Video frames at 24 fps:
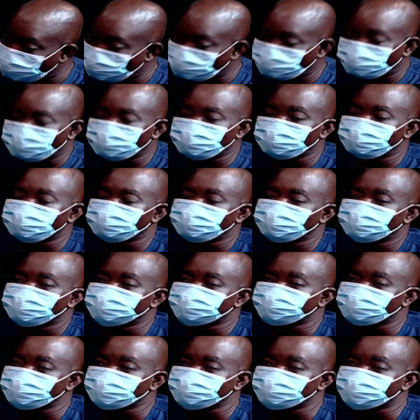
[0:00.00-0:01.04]
we
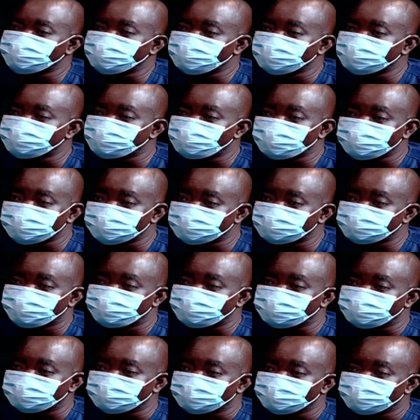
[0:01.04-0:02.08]
respond to it
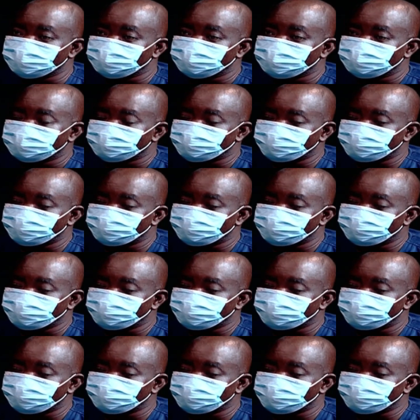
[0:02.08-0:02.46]
positively. Mm.